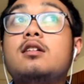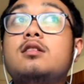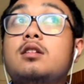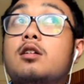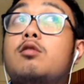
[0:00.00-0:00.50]

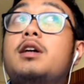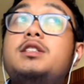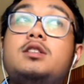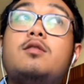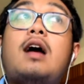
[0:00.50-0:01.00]
the
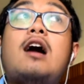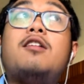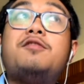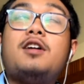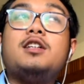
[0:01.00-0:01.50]
question of how
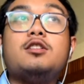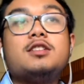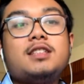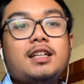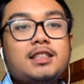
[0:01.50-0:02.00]
far you're
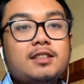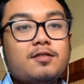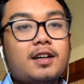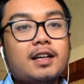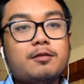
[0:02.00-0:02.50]

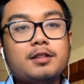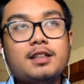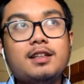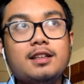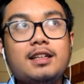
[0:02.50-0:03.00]
satisfied with
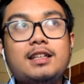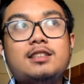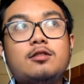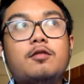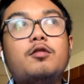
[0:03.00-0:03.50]
these
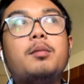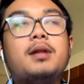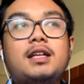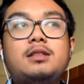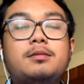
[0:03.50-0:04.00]
sort of
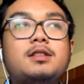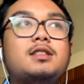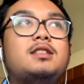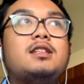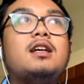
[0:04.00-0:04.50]

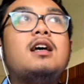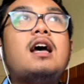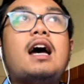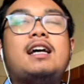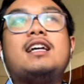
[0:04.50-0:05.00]
replacements.
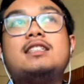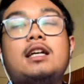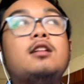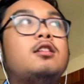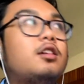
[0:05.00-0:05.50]
And I guess a
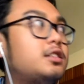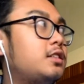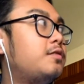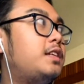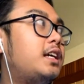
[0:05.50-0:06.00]
lot
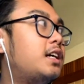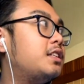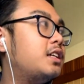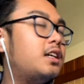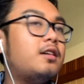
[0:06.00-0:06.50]
of the
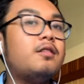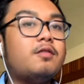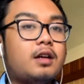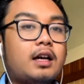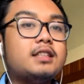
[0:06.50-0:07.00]
other
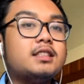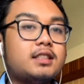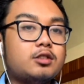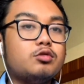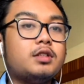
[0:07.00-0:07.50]
uh,
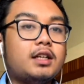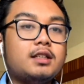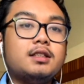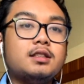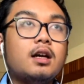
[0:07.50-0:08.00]
existential
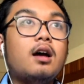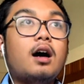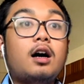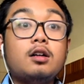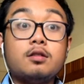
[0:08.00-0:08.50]
thinkers
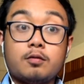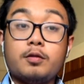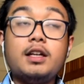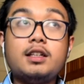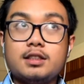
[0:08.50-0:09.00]
are
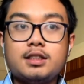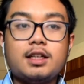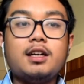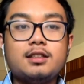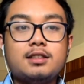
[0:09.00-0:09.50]
really
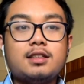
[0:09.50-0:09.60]
concerned